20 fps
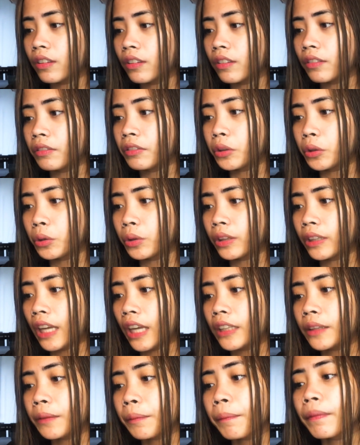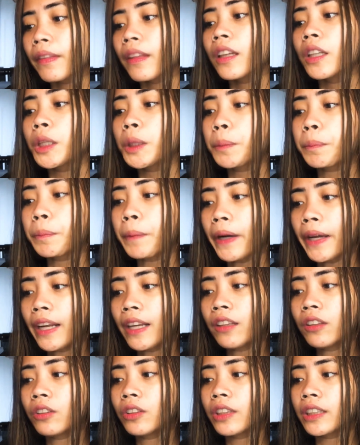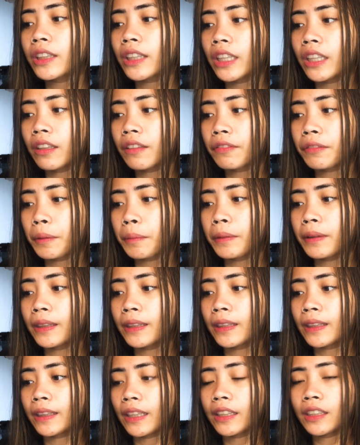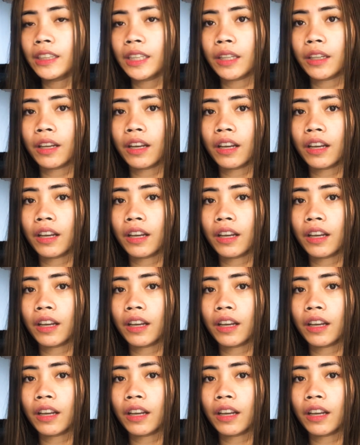For use, guys. Spray onto skin from a distance